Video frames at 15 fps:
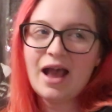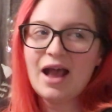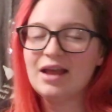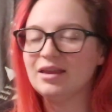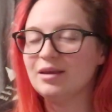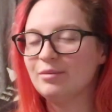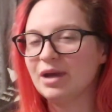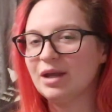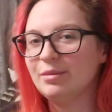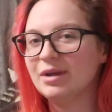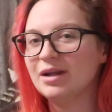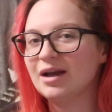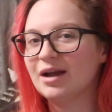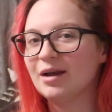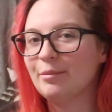and then maybe
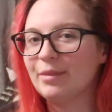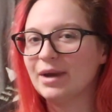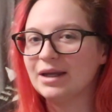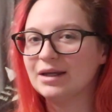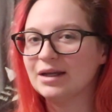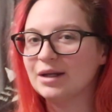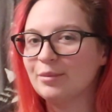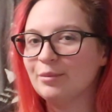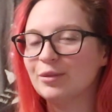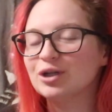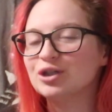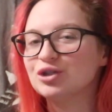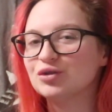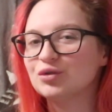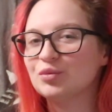like a bacon and
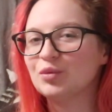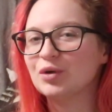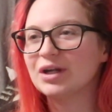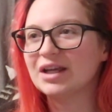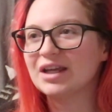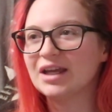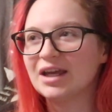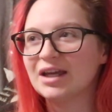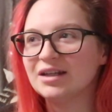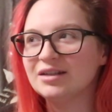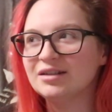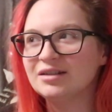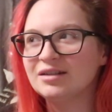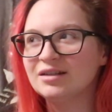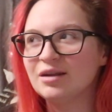mushroom one again,
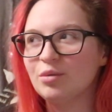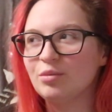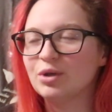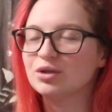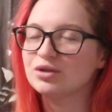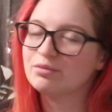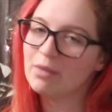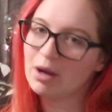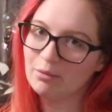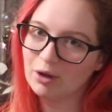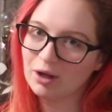because Mum